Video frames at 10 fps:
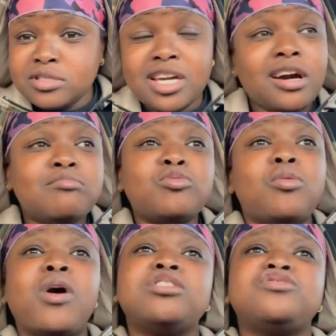It comes
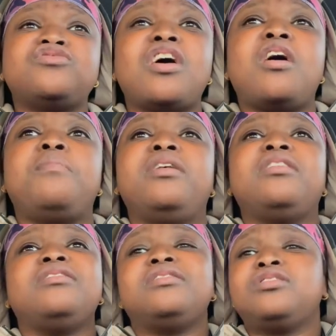with wash and dry,
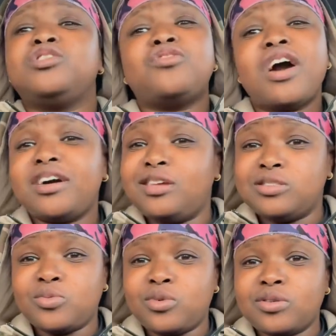but the dryer
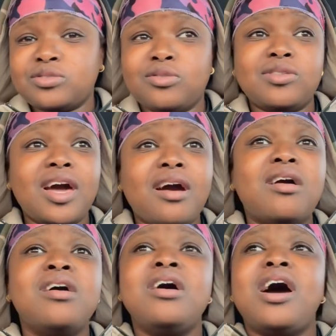doesn't work. So
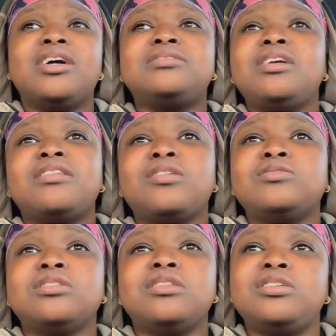now I still have to go
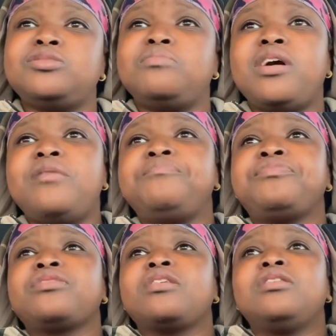to the laundromat,
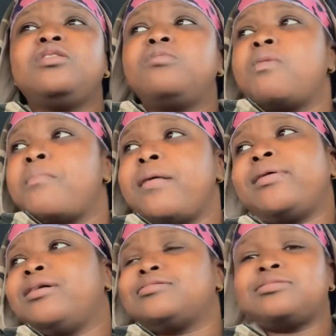go to my
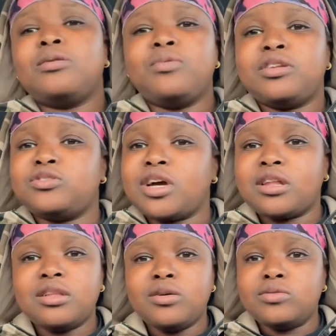mama's house somewhere to dry the
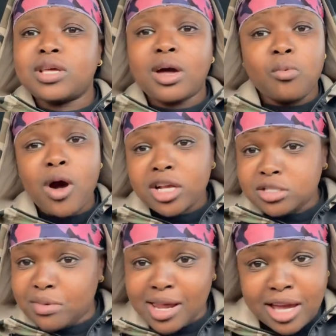clothes. I can wash
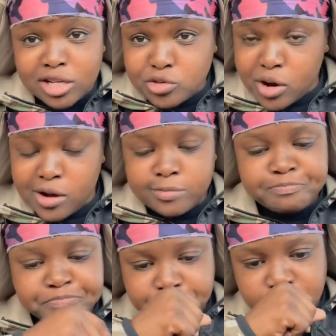them, but I can't dry
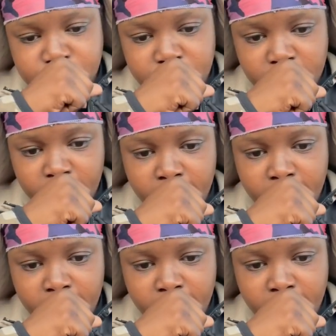them.